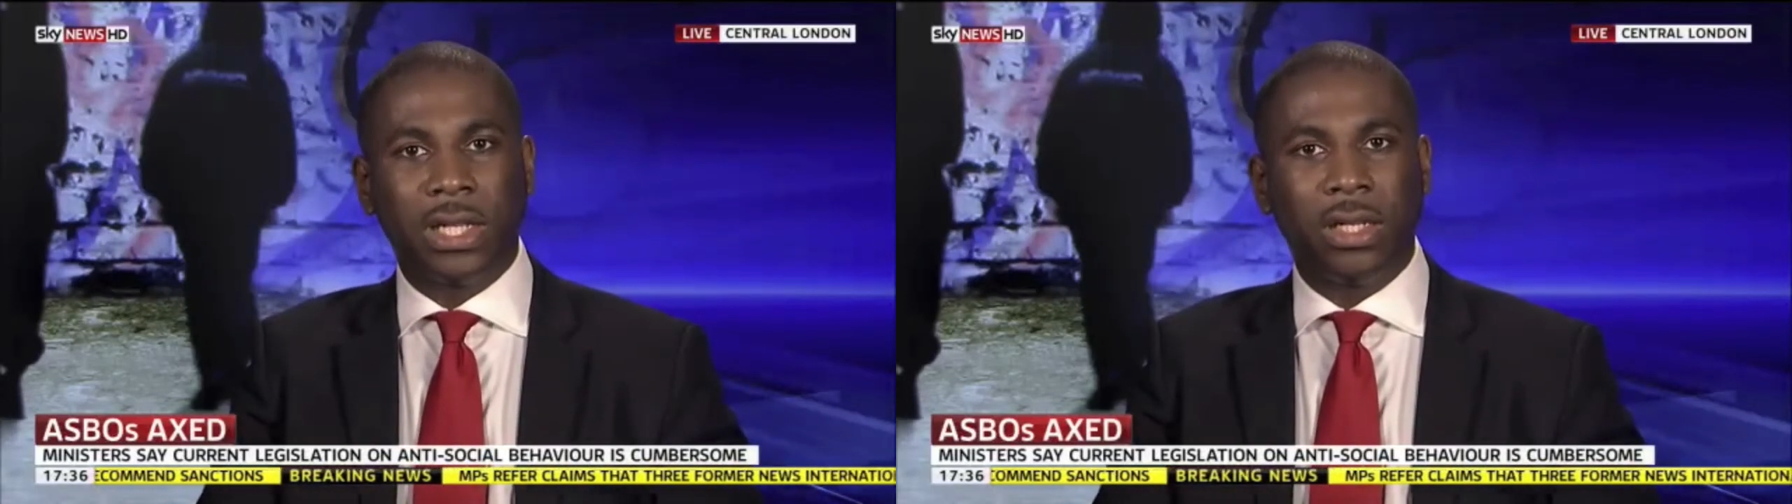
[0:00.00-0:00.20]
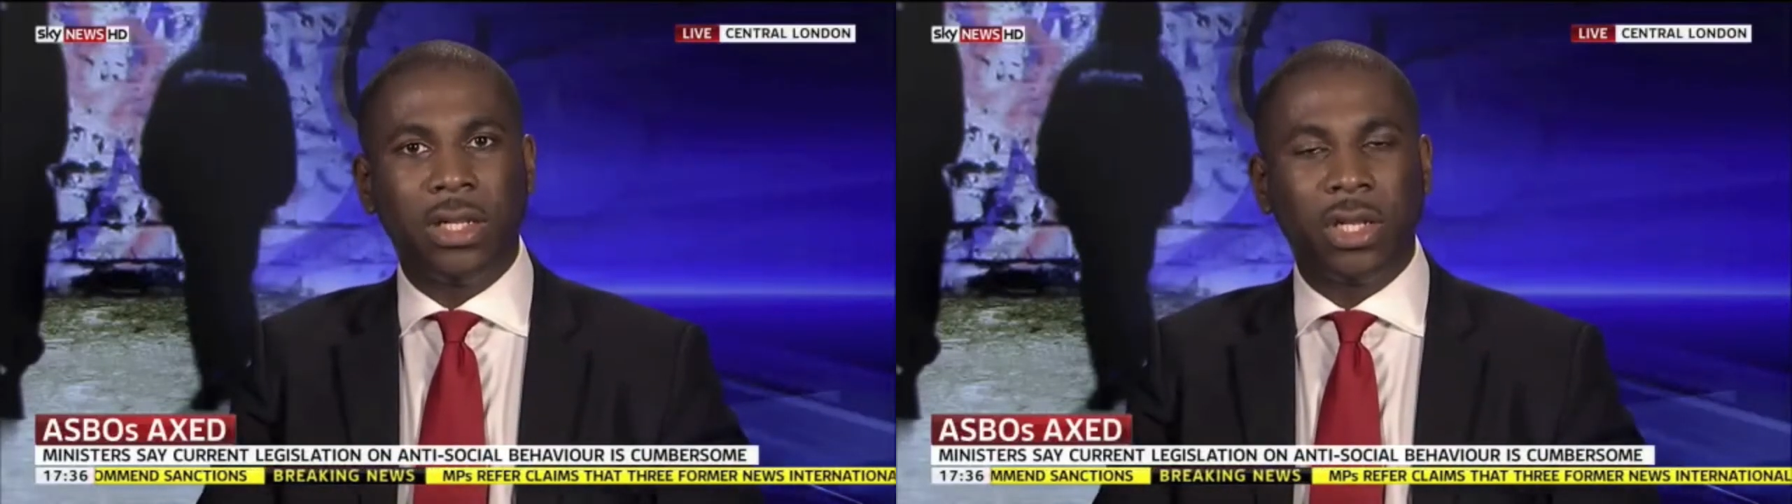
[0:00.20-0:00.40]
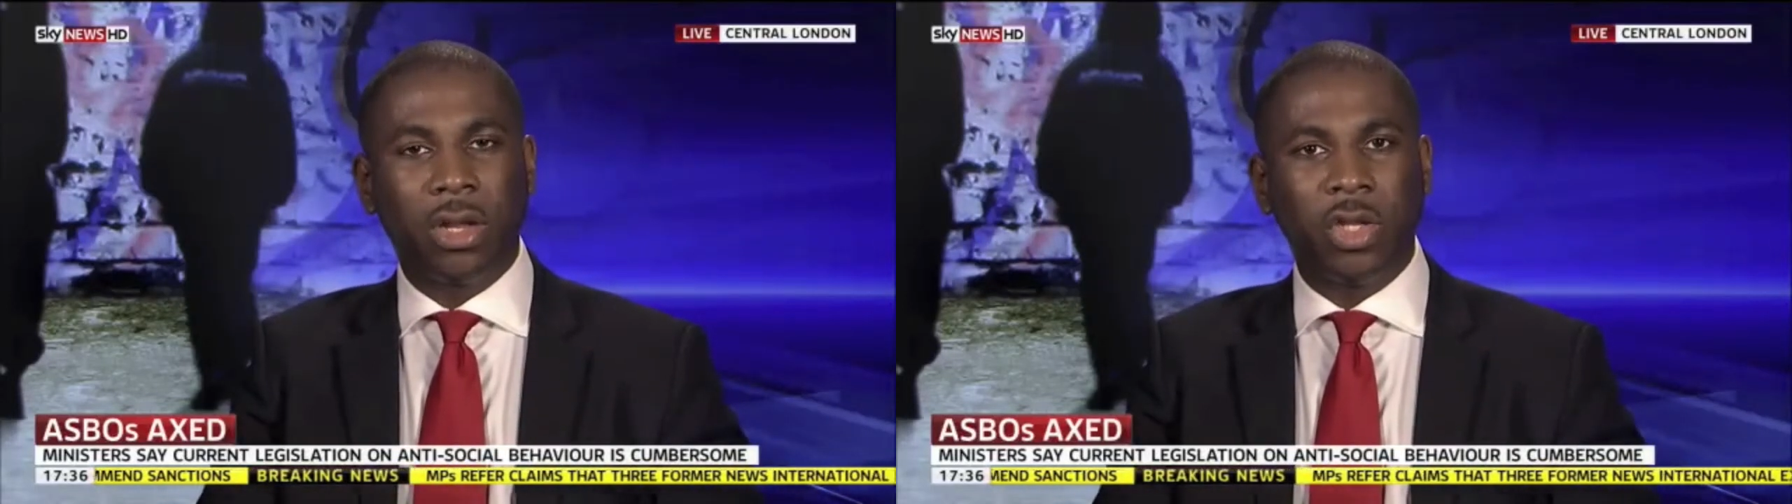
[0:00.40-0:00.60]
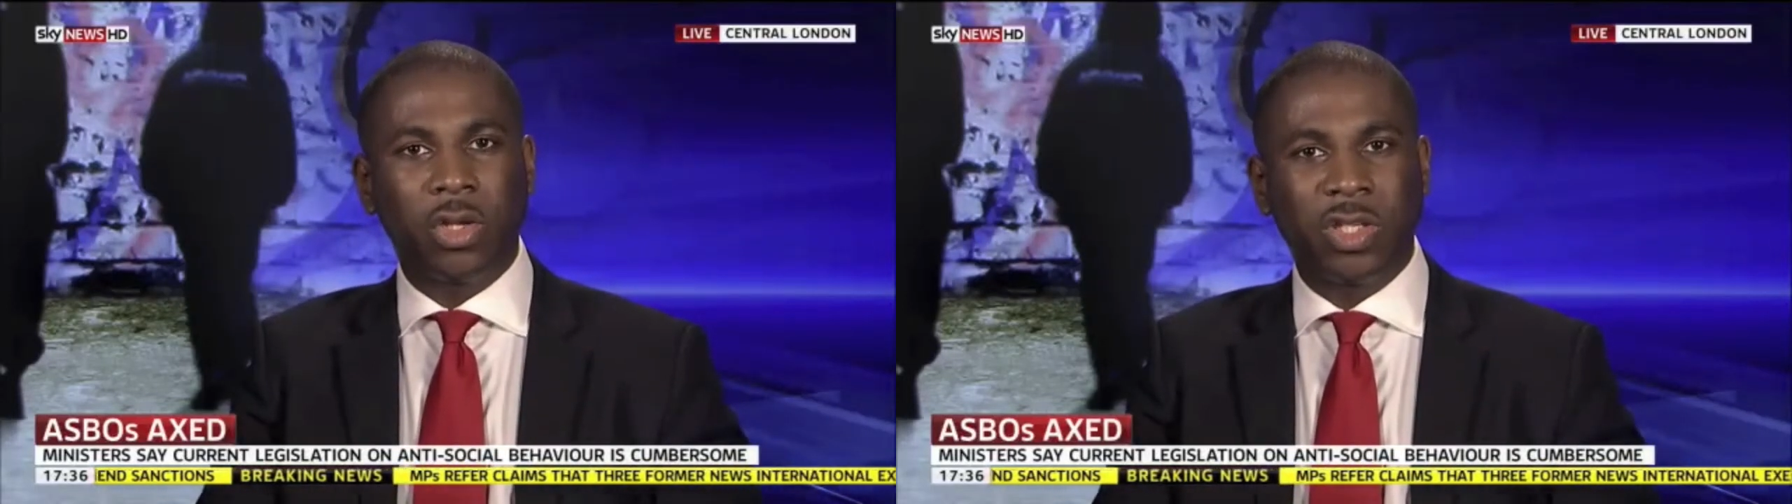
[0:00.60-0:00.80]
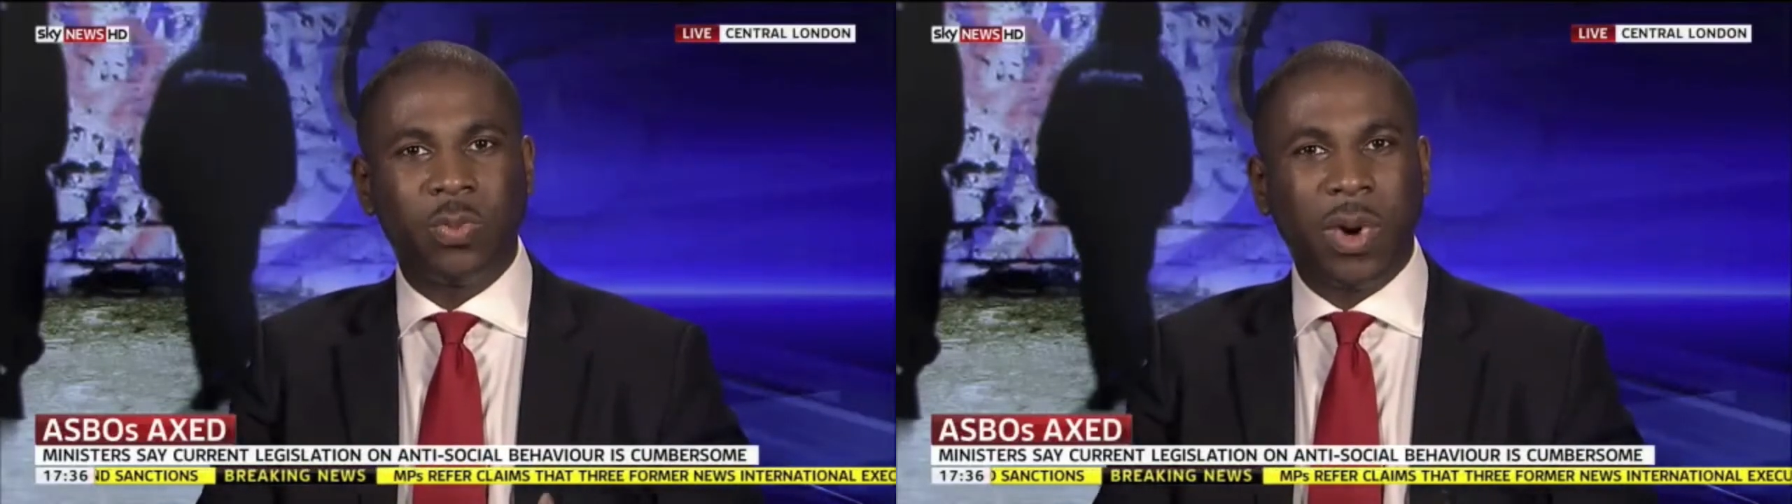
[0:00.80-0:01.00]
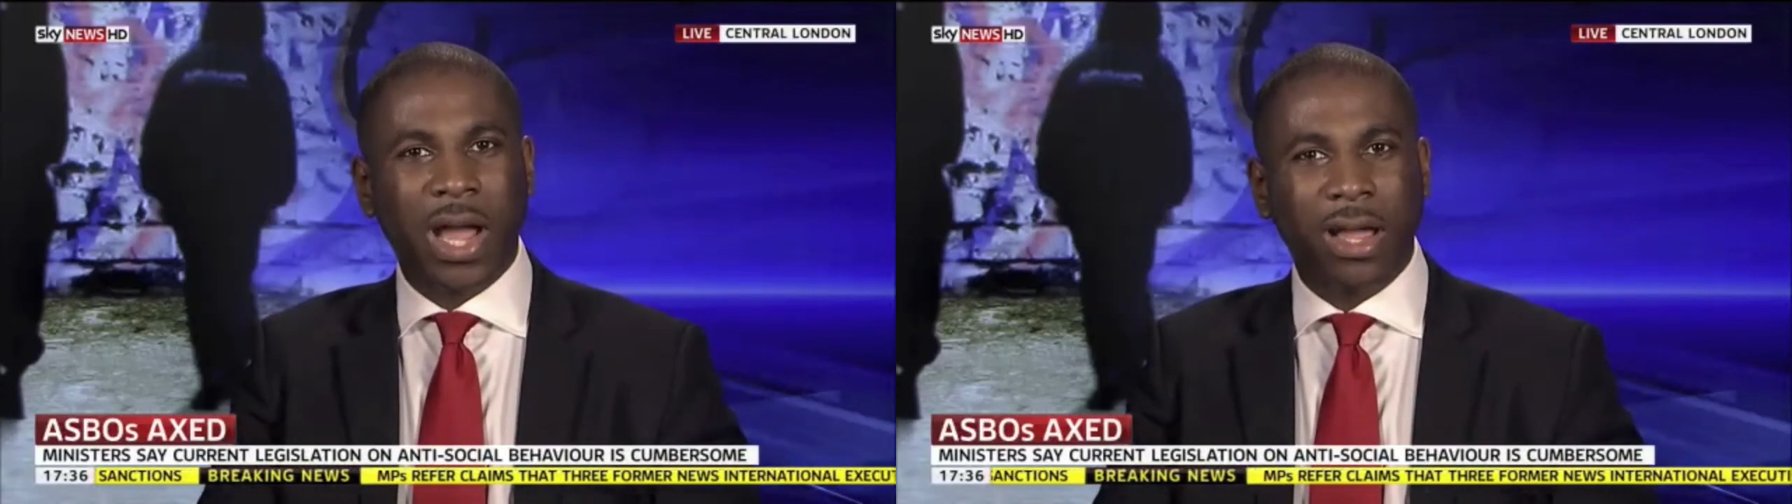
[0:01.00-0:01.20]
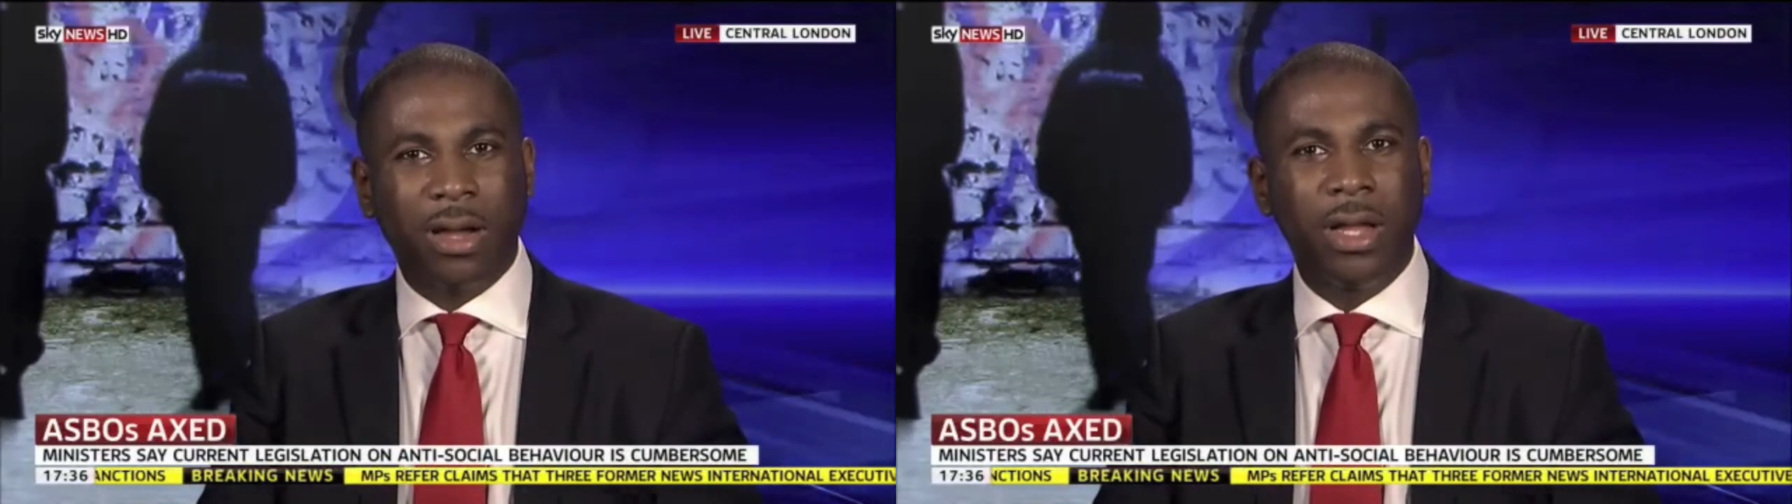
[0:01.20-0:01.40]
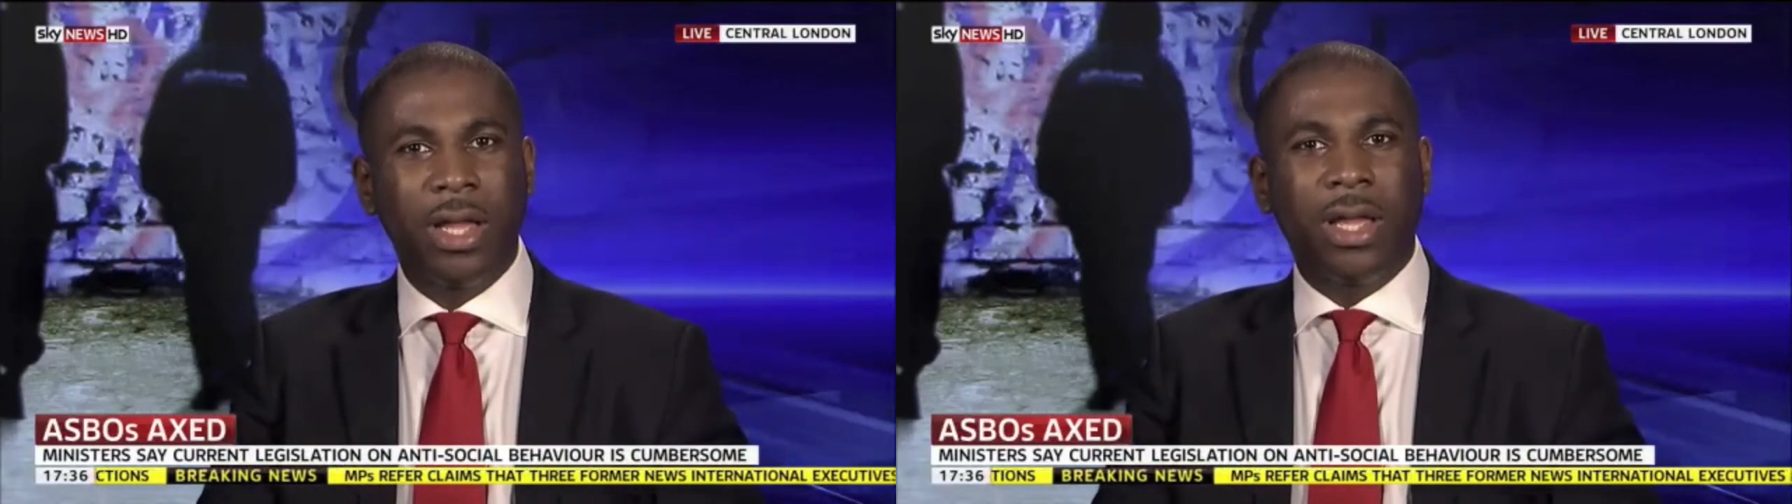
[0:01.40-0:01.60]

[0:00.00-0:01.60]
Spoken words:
and you aspire.